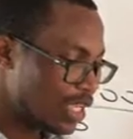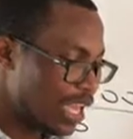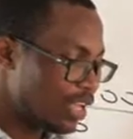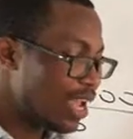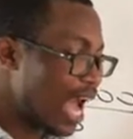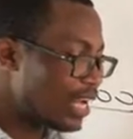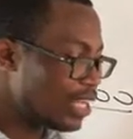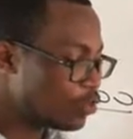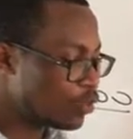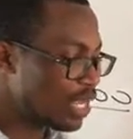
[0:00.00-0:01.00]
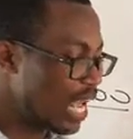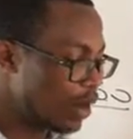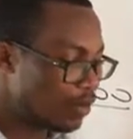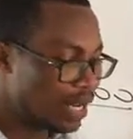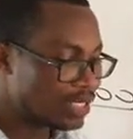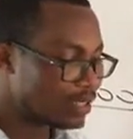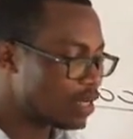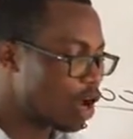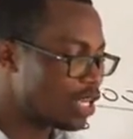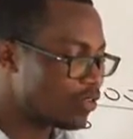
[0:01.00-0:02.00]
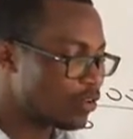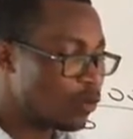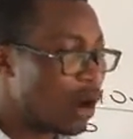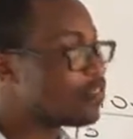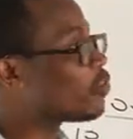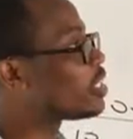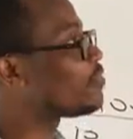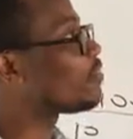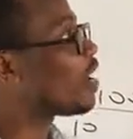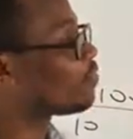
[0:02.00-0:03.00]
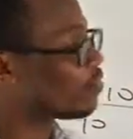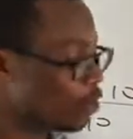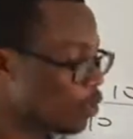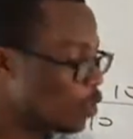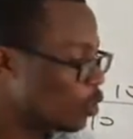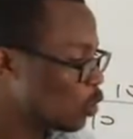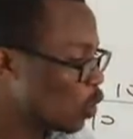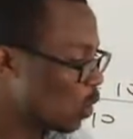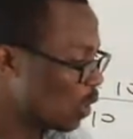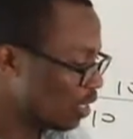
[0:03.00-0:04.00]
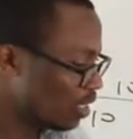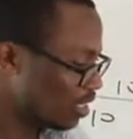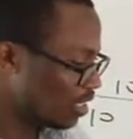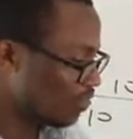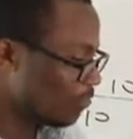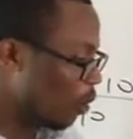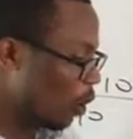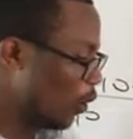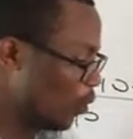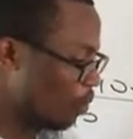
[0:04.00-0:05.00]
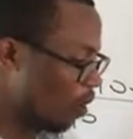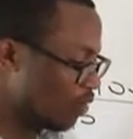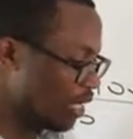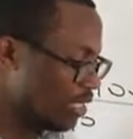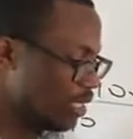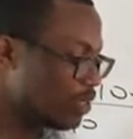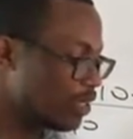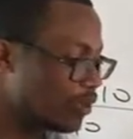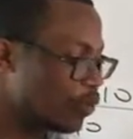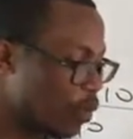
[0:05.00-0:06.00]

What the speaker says: And you add it to the 100, that will give you 145. So the volume of the distilled